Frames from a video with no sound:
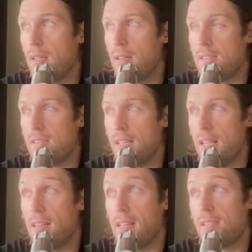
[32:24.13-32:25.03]
let's
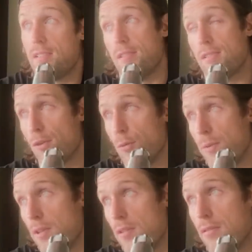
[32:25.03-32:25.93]
say a less
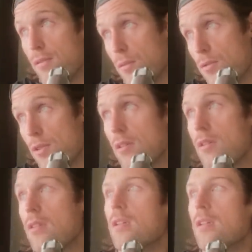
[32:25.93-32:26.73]
dystopian future